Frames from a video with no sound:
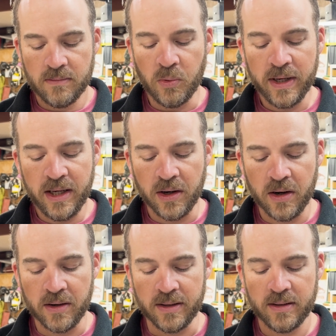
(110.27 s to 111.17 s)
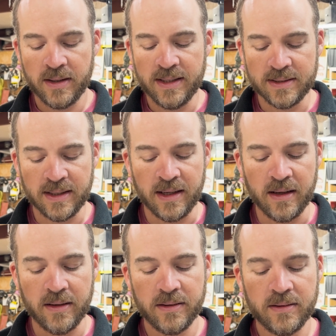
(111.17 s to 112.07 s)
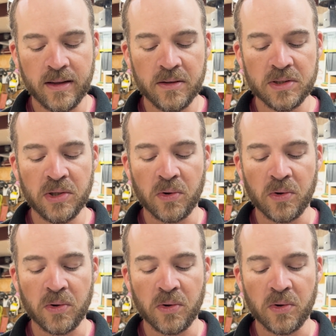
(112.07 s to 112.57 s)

But when he heard it, he said, 'Those who